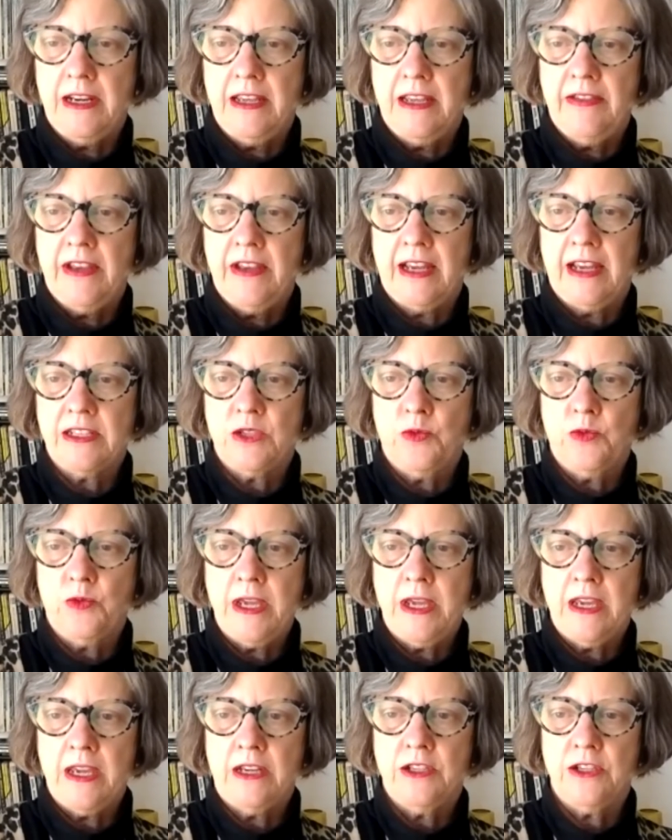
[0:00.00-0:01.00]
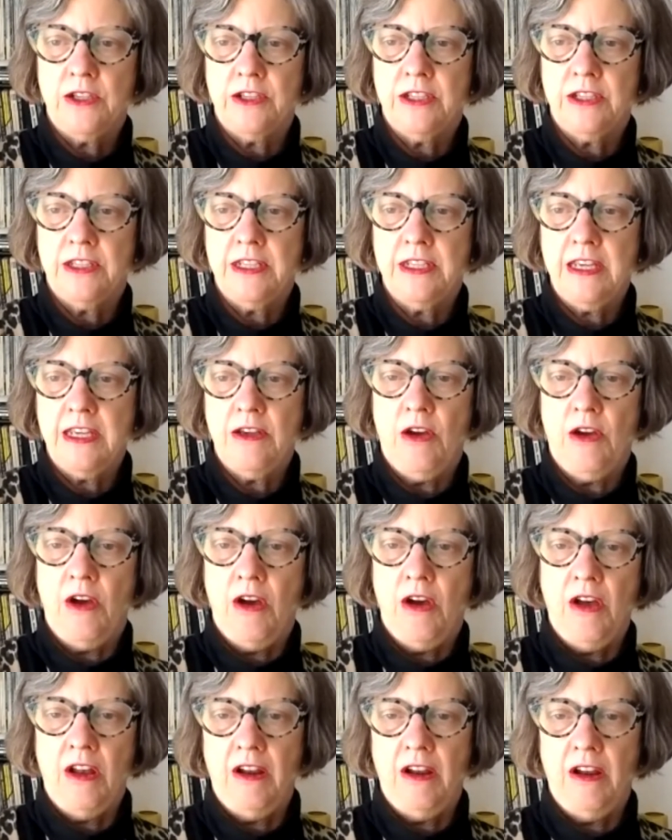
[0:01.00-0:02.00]
in the next week to see
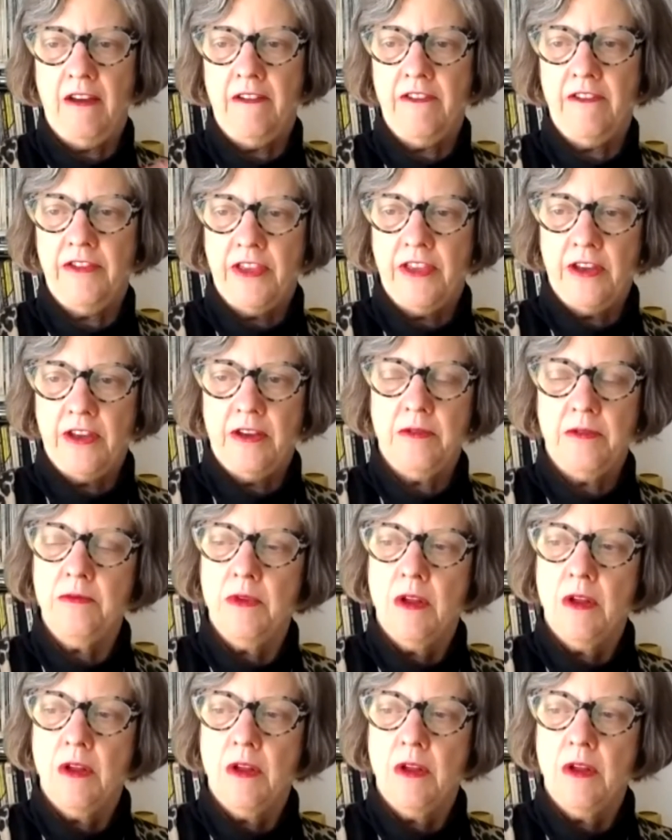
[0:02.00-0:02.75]
all of the